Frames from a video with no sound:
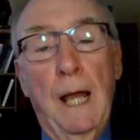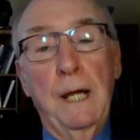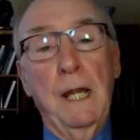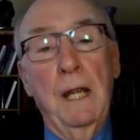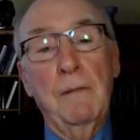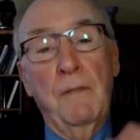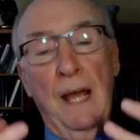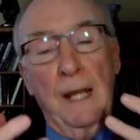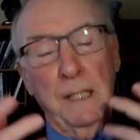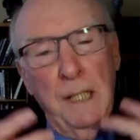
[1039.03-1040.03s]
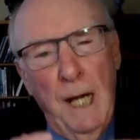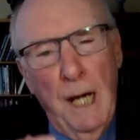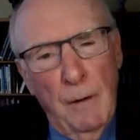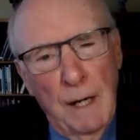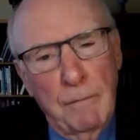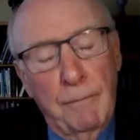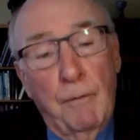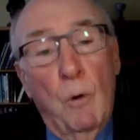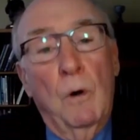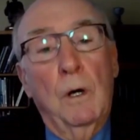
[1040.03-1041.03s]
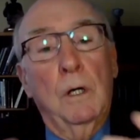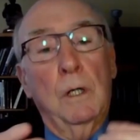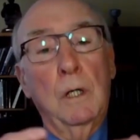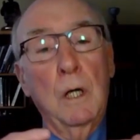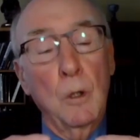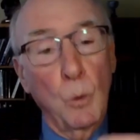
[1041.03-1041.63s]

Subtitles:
And in that caring for her,